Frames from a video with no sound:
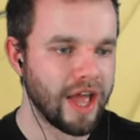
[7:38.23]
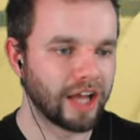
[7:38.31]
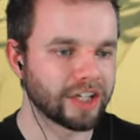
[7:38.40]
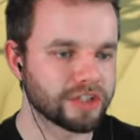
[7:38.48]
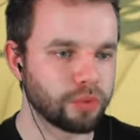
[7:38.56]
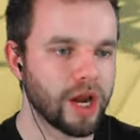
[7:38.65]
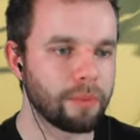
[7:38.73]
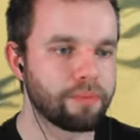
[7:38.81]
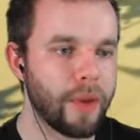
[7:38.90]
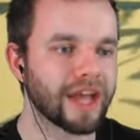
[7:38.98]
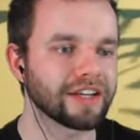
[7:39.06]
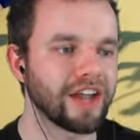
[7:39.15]
I just want a
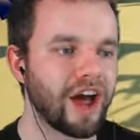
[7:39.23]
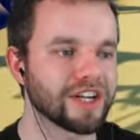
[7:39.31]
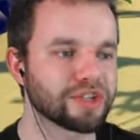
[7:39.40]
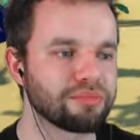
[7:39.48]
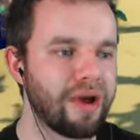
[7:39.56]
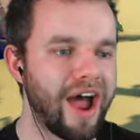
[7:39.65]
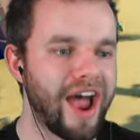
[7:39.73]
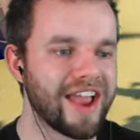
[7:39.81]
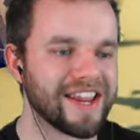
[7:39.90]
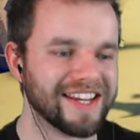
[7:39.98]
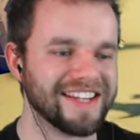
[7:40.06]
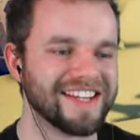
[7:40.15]
big lunge mine!